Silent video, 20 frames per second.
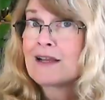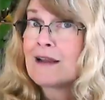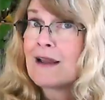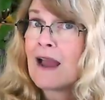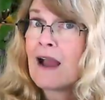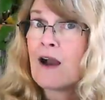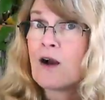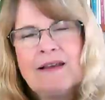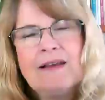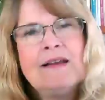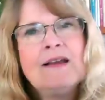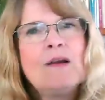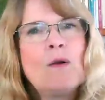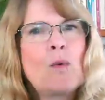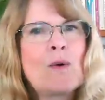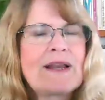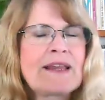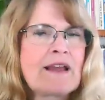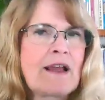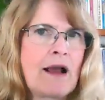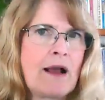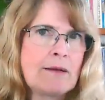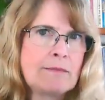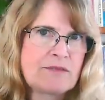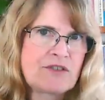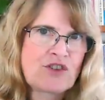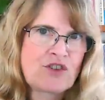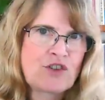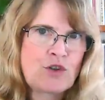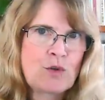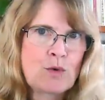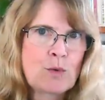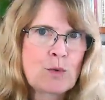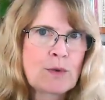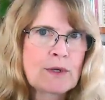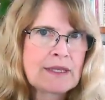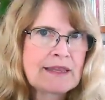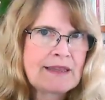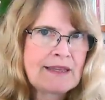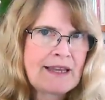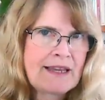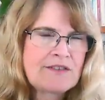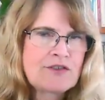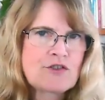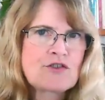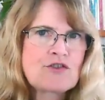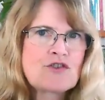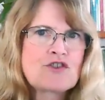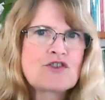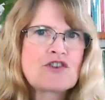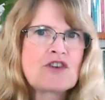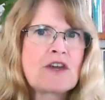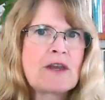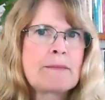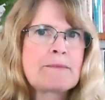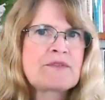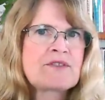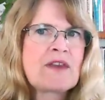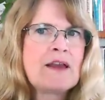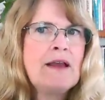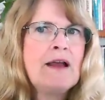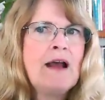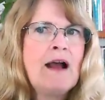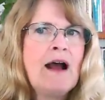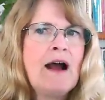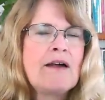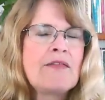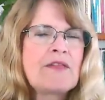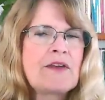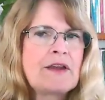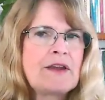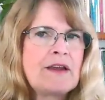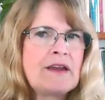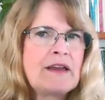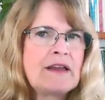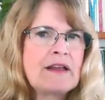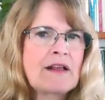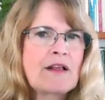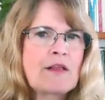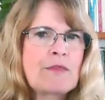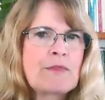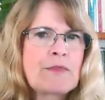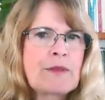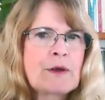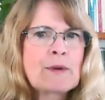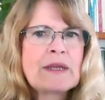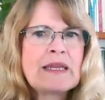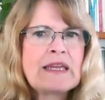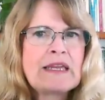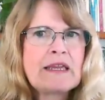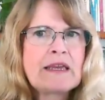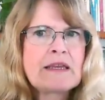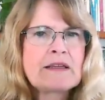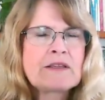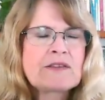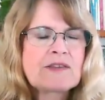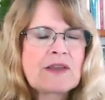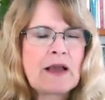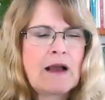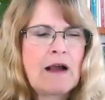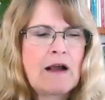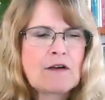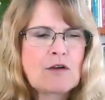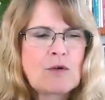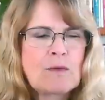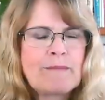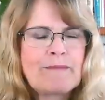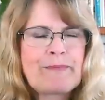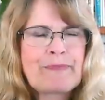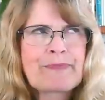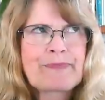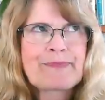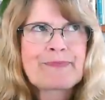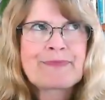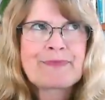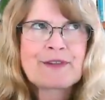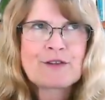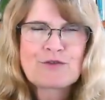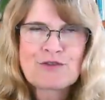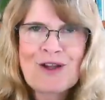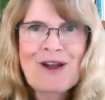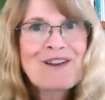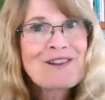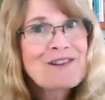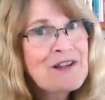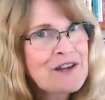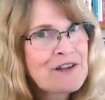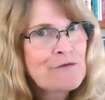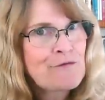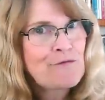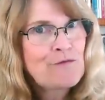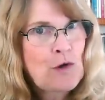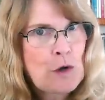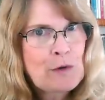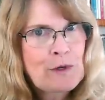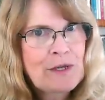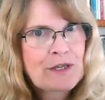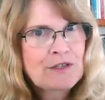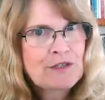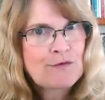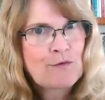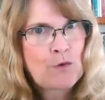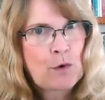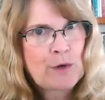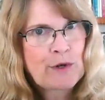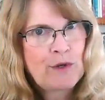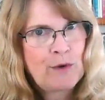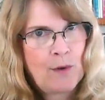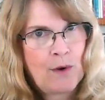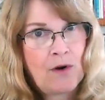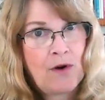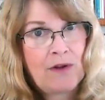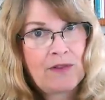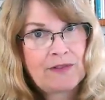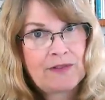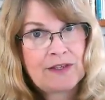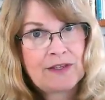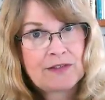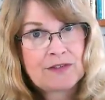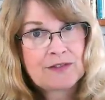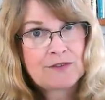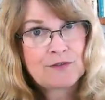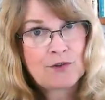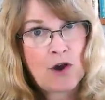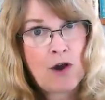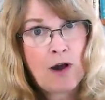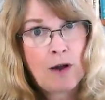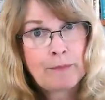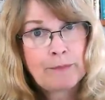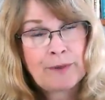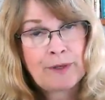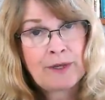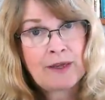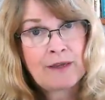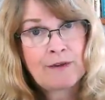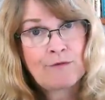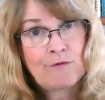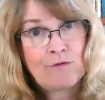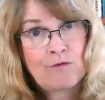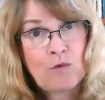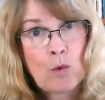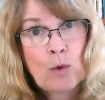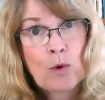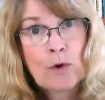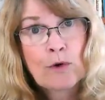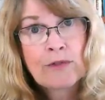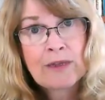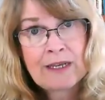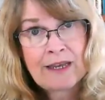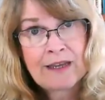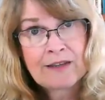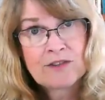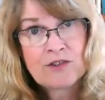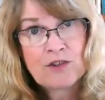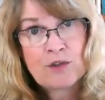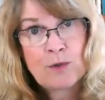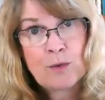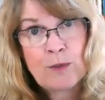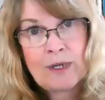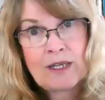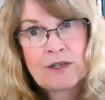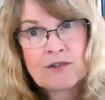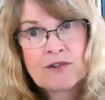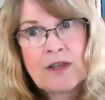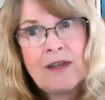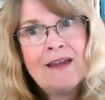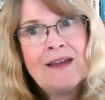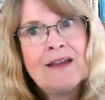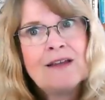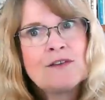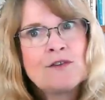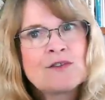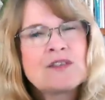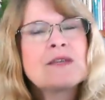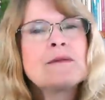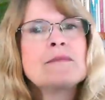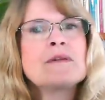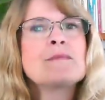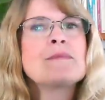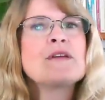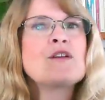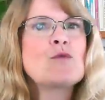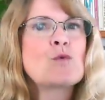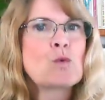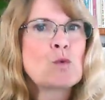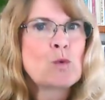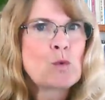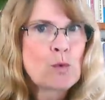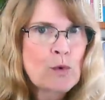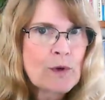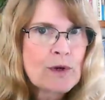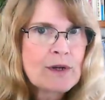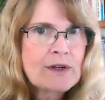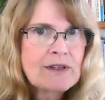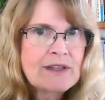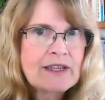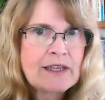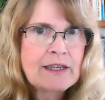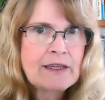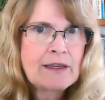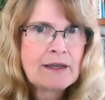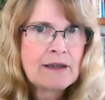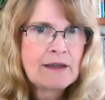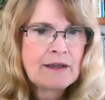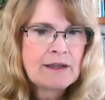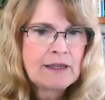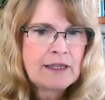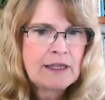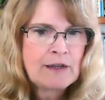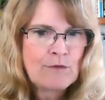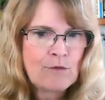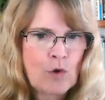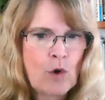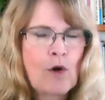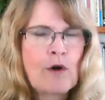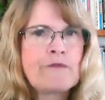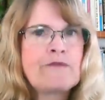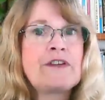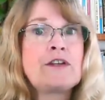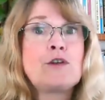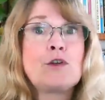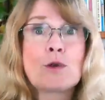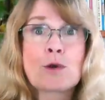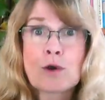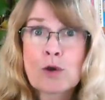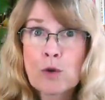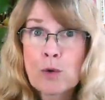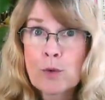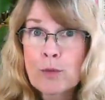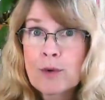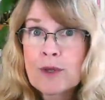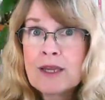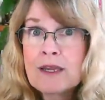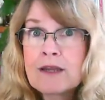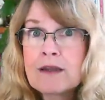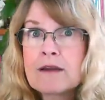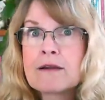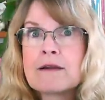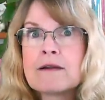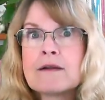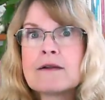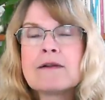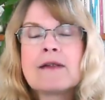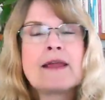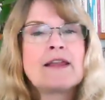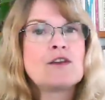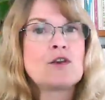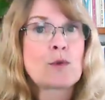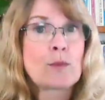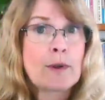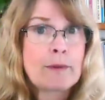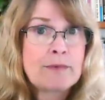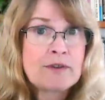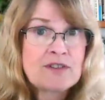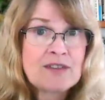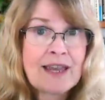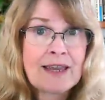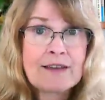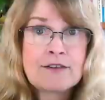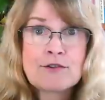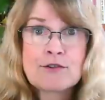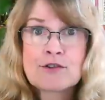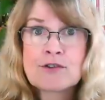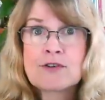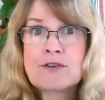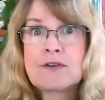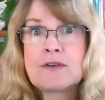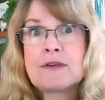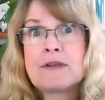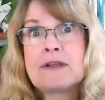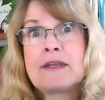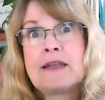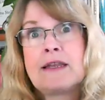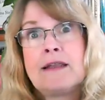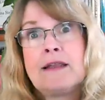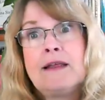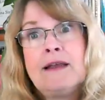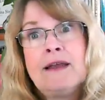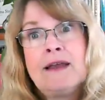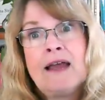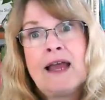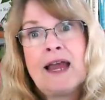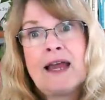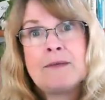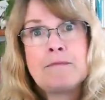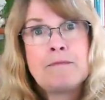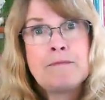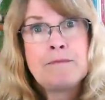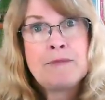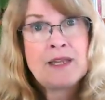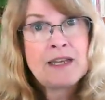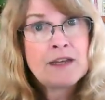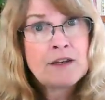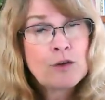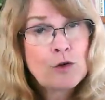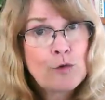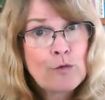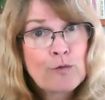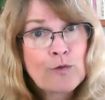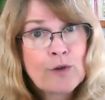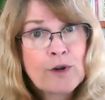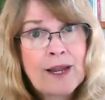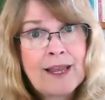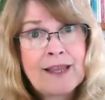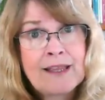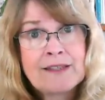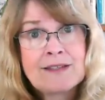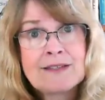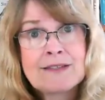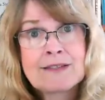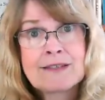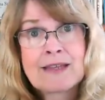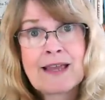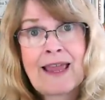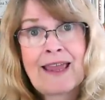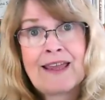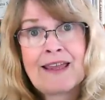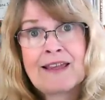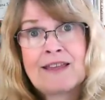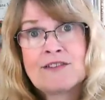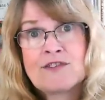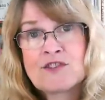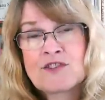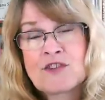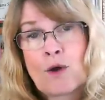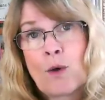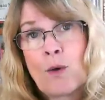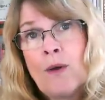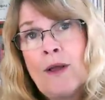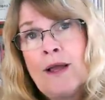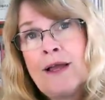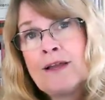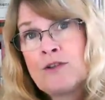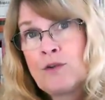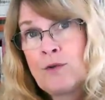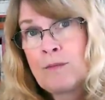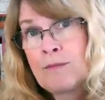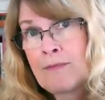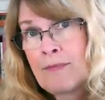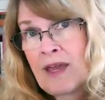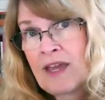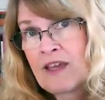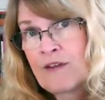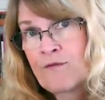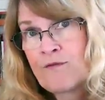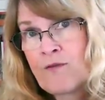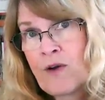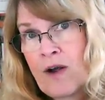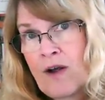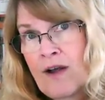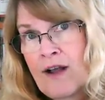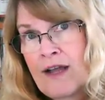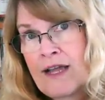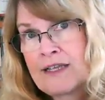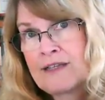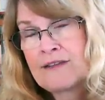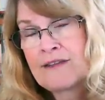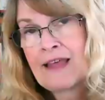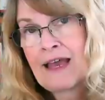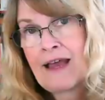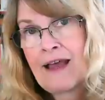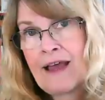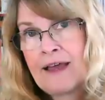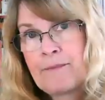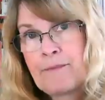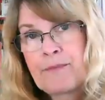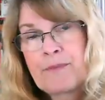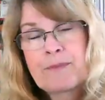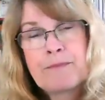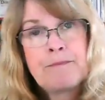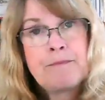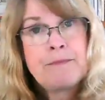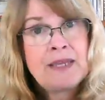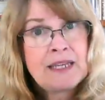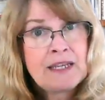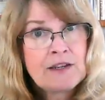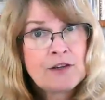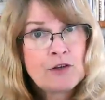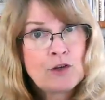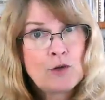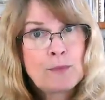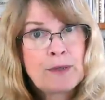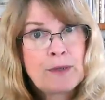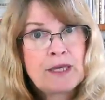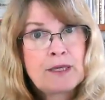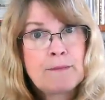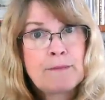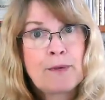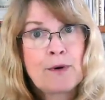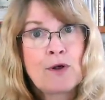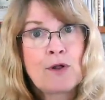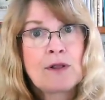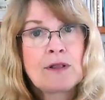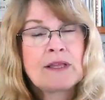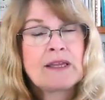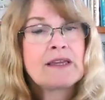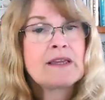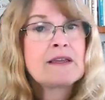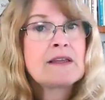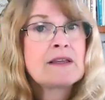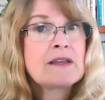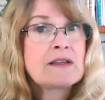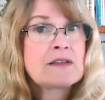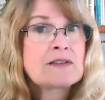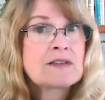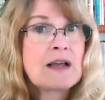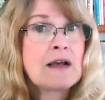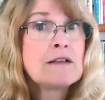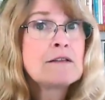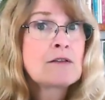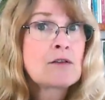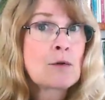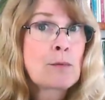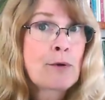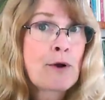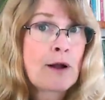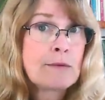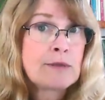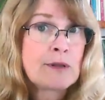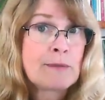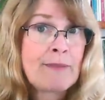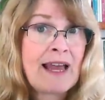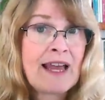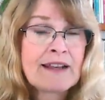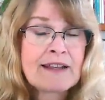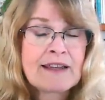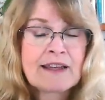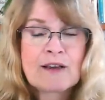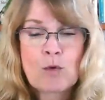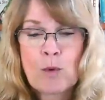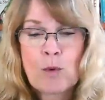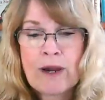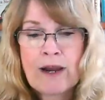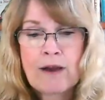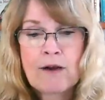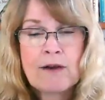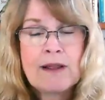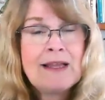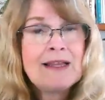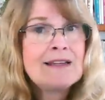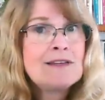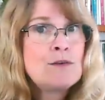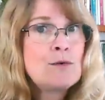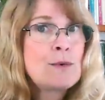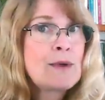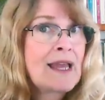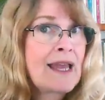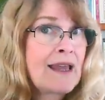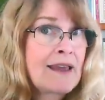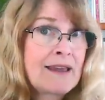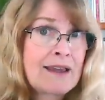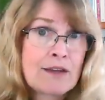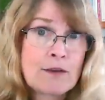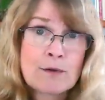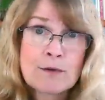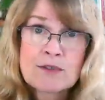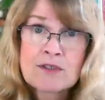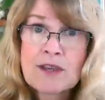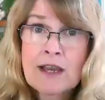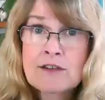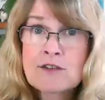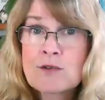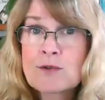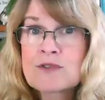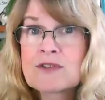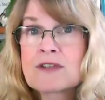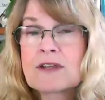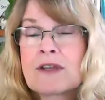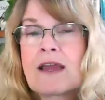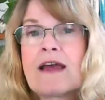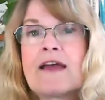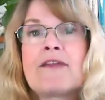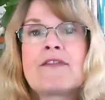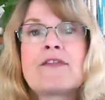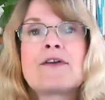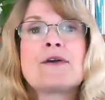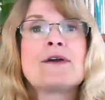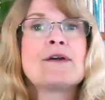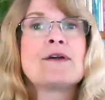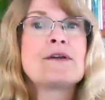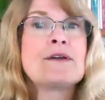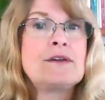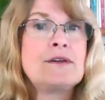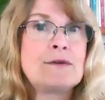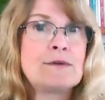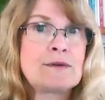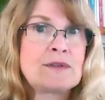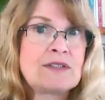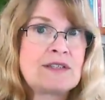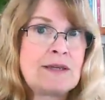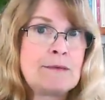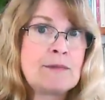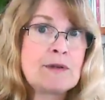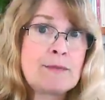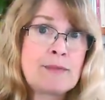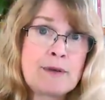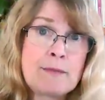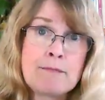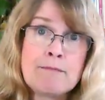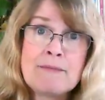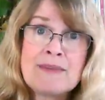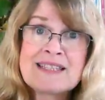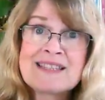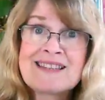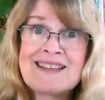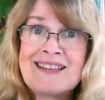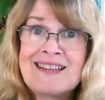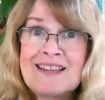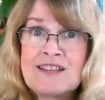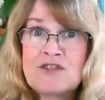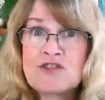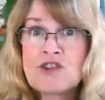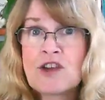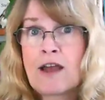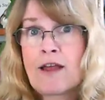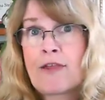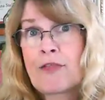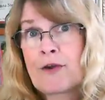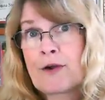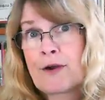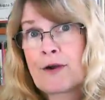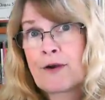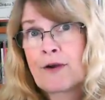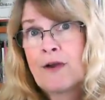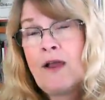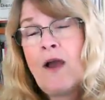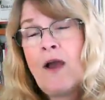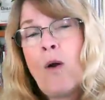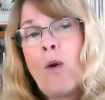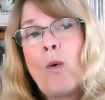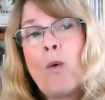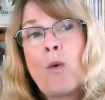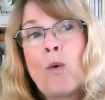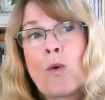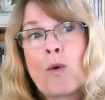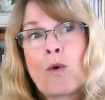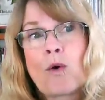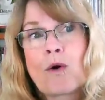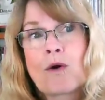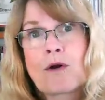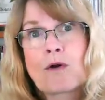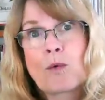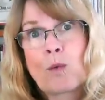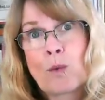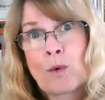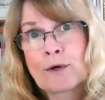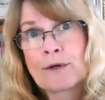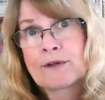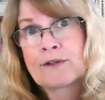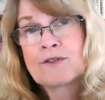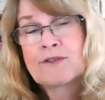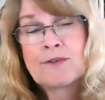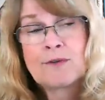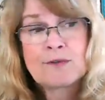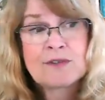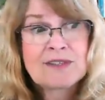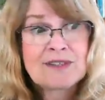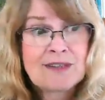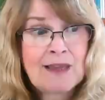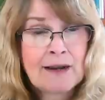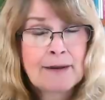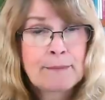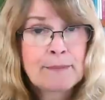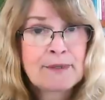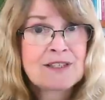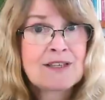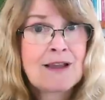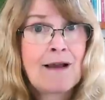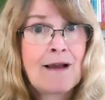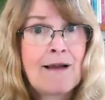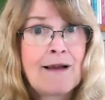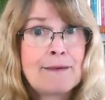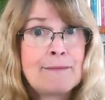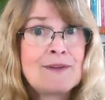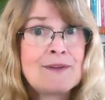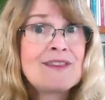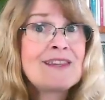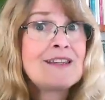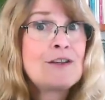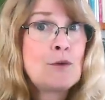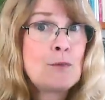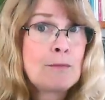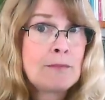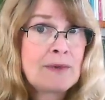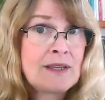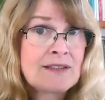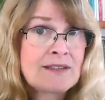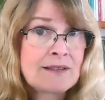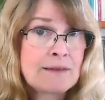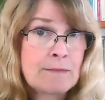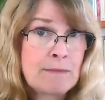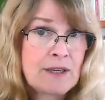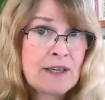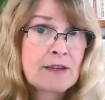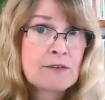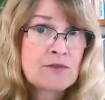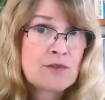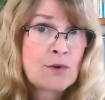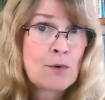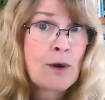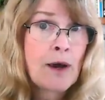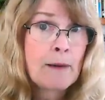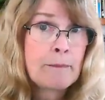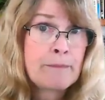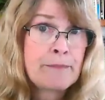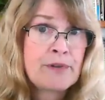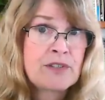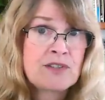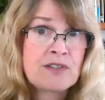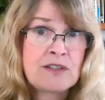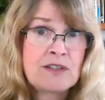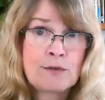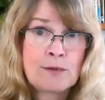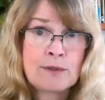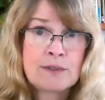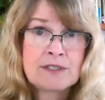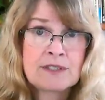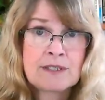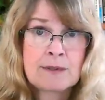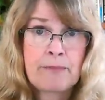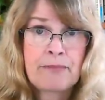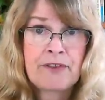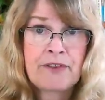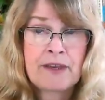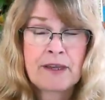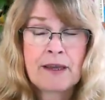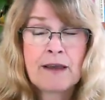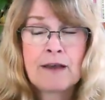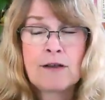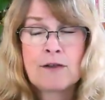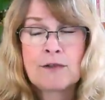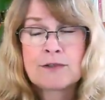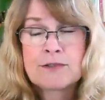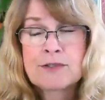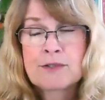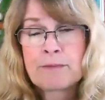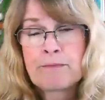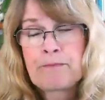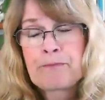now when it comes to relationships the there is a there's not a lot of focus for you on this topic for the next two weeks. You seem to be really involved in your career and your reputation and and meeting new friends and so you may find that meeting new people is a little problematic where you can't get your schedules together, you seem to be missing each other, or worse, you set up a time and then you miss it because you got busy doing something else.